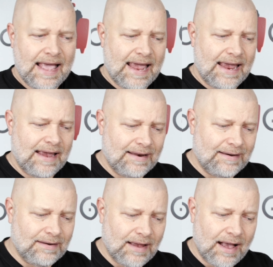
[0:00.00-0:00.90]

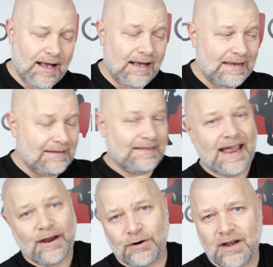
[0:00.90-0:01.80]
and the
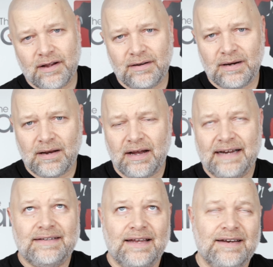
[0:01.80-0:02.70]
haircut I
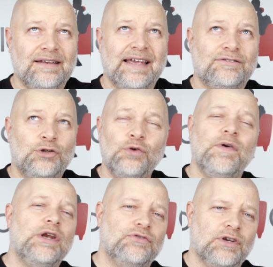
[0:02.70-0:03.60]
did in like 2
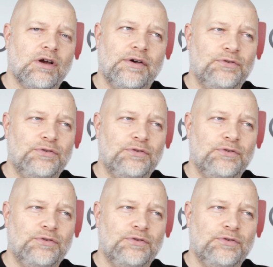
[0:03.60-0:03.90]
videos ago,